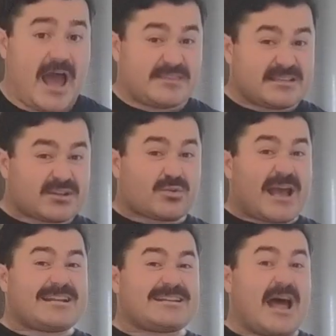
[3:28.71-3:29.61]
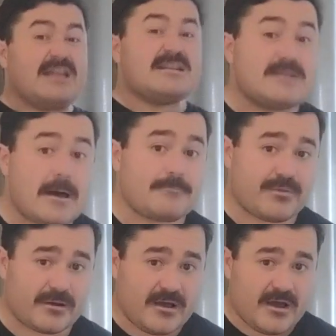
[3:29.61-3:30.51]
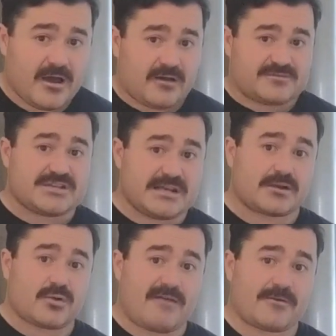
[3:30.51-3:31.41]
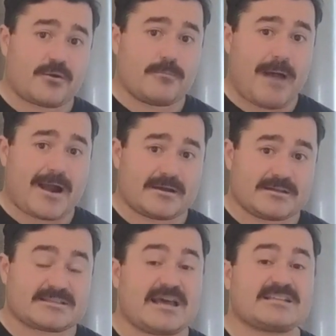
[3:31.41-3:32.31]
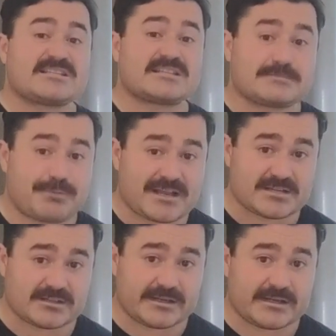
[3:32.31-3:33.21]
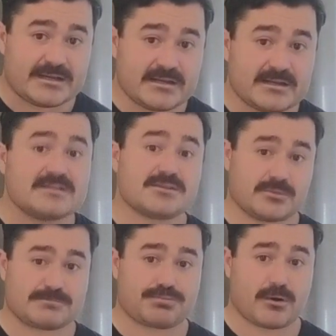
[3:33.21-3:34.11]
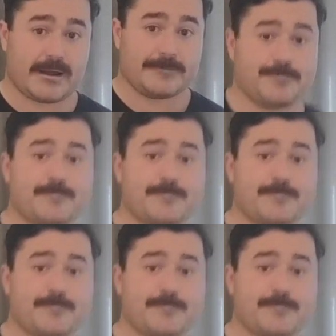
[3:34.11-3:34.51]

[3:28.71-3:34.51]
and this created a number of geographical barriers, especially to its prey.